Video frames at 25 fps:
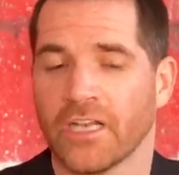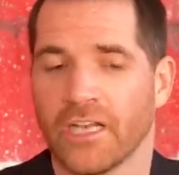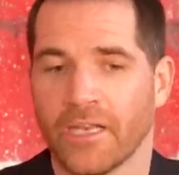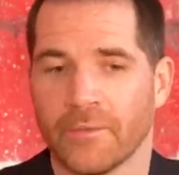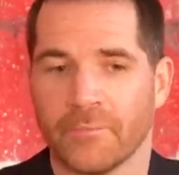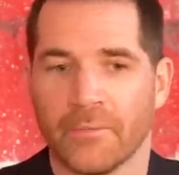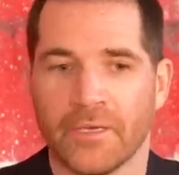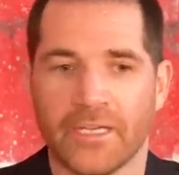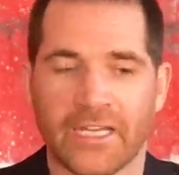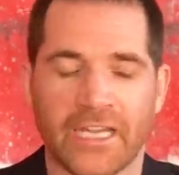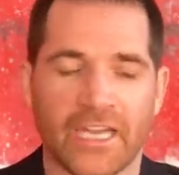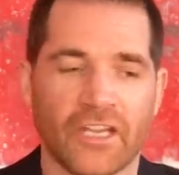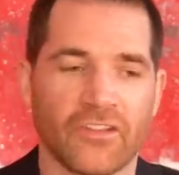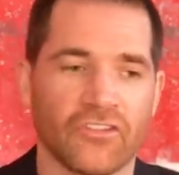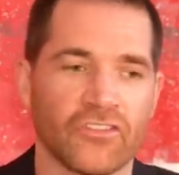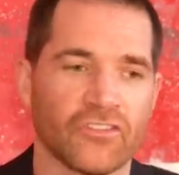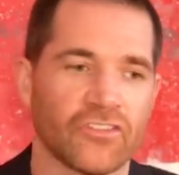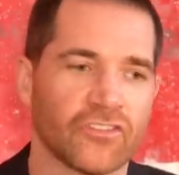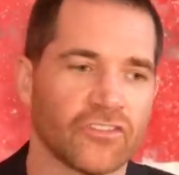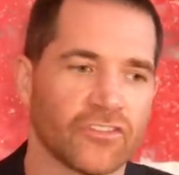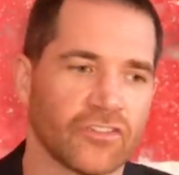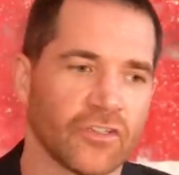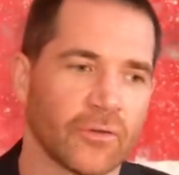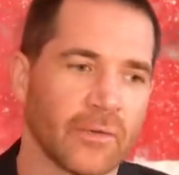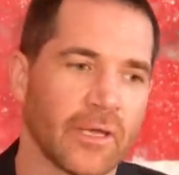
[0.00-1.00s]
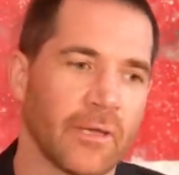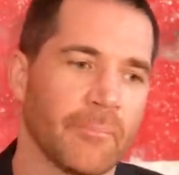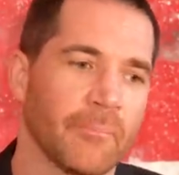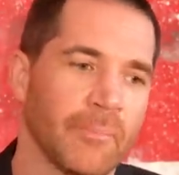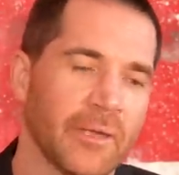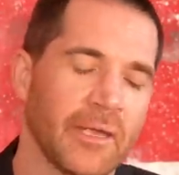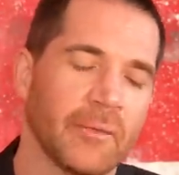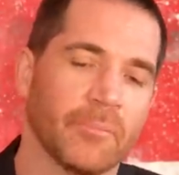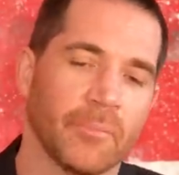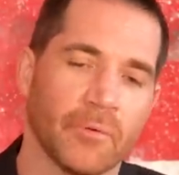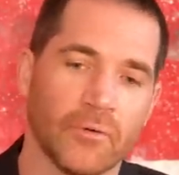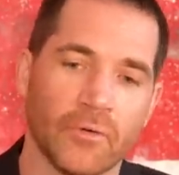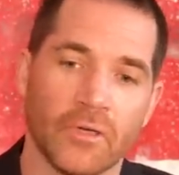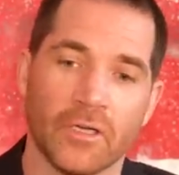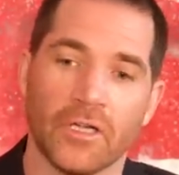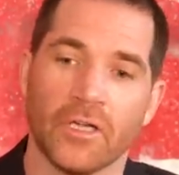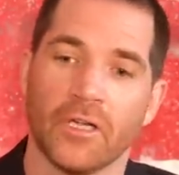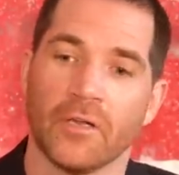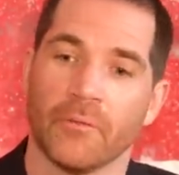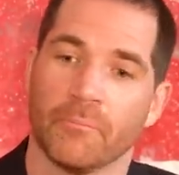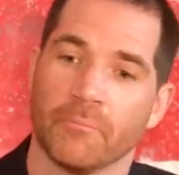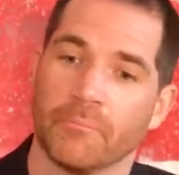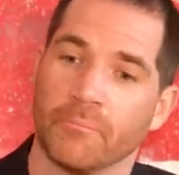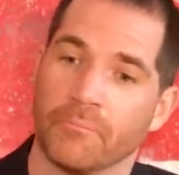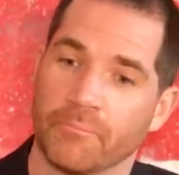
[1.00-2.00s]
I let my guests do it, and people
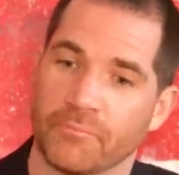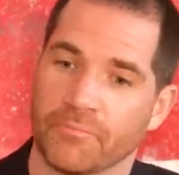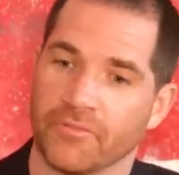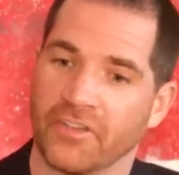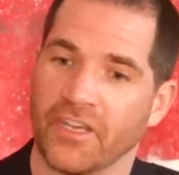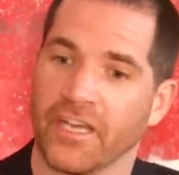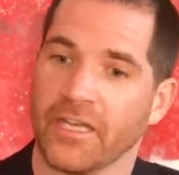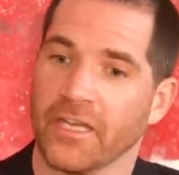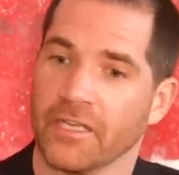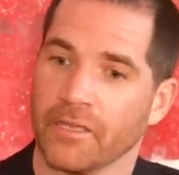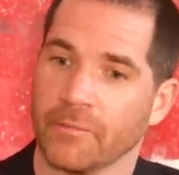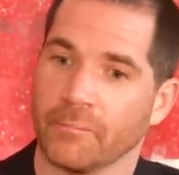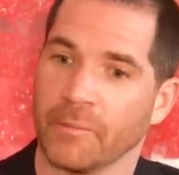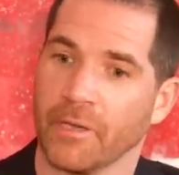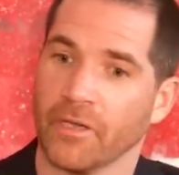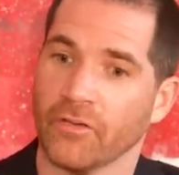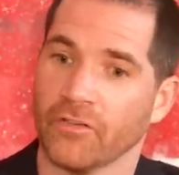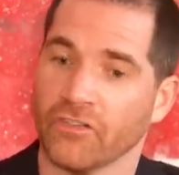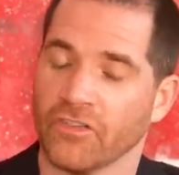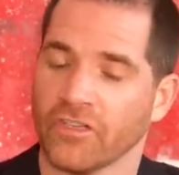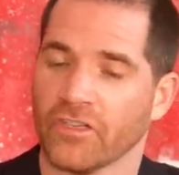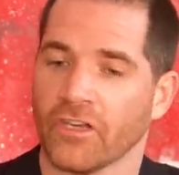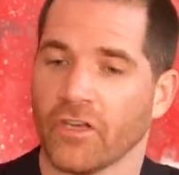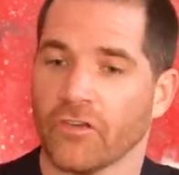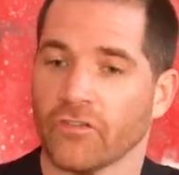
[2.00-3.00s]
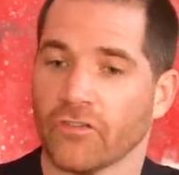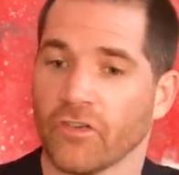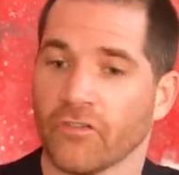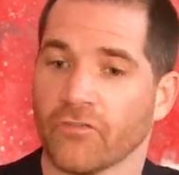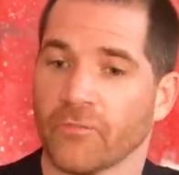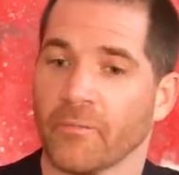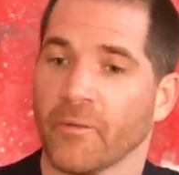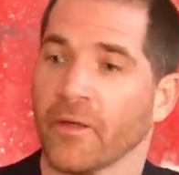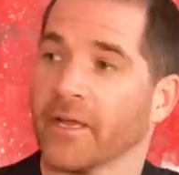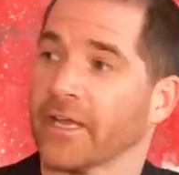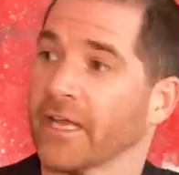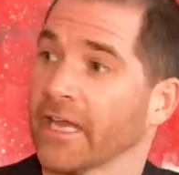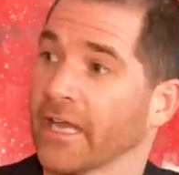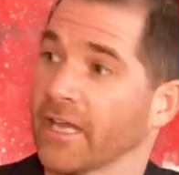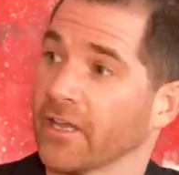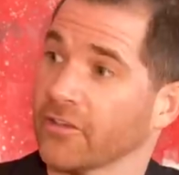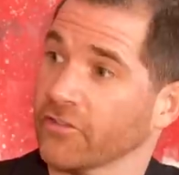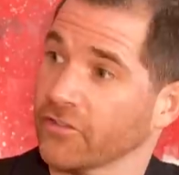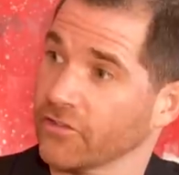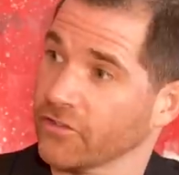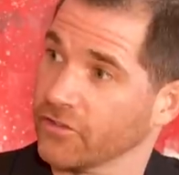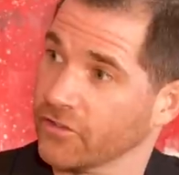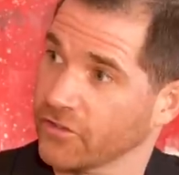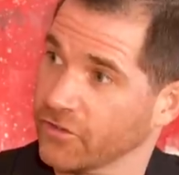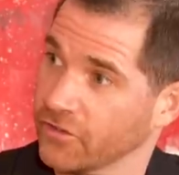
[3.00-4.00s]
take the post-it notes off my
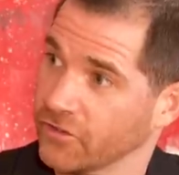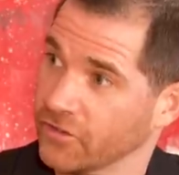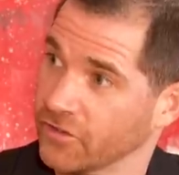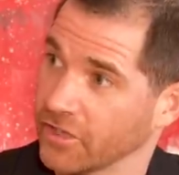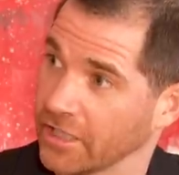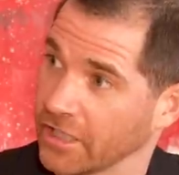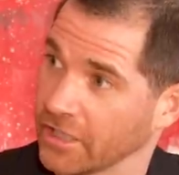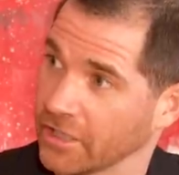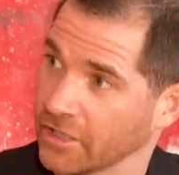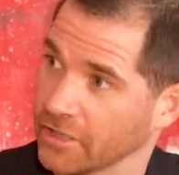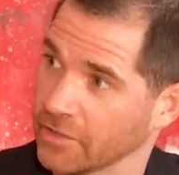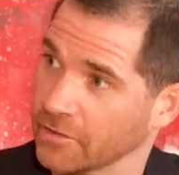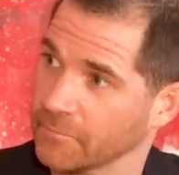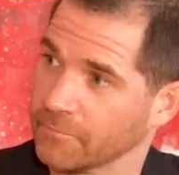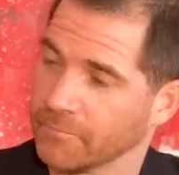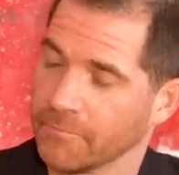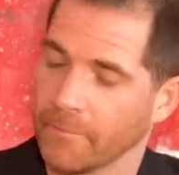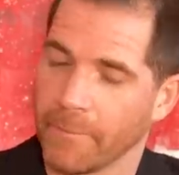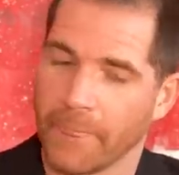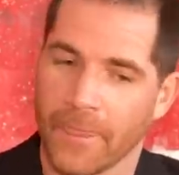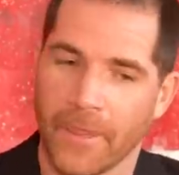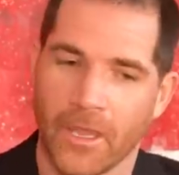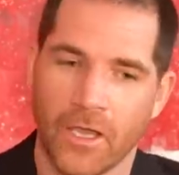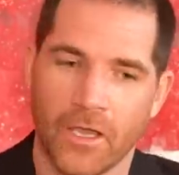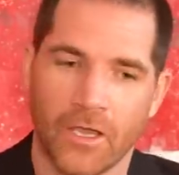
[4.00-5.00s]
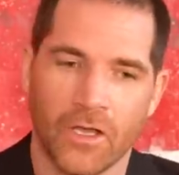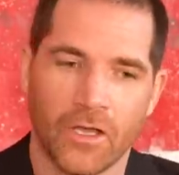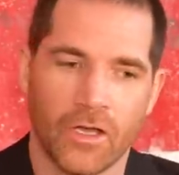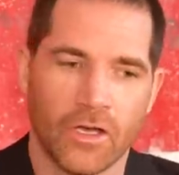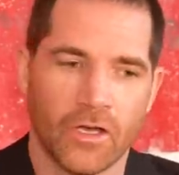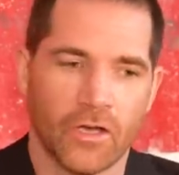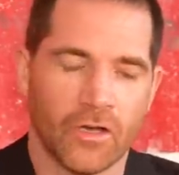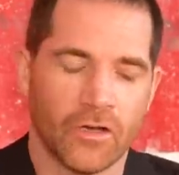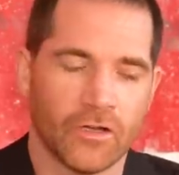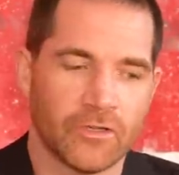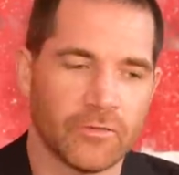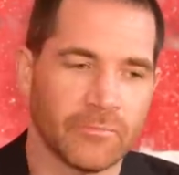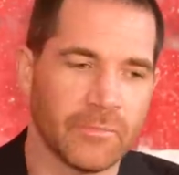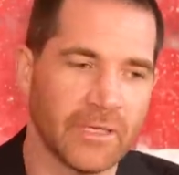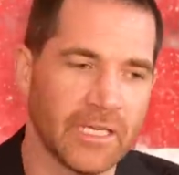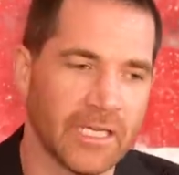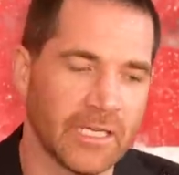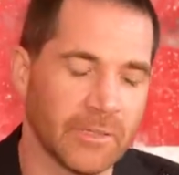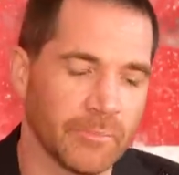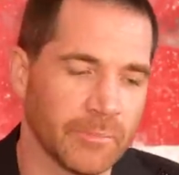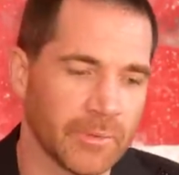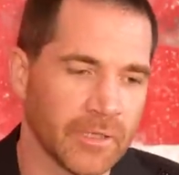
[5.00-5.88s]
guests and stick them on me.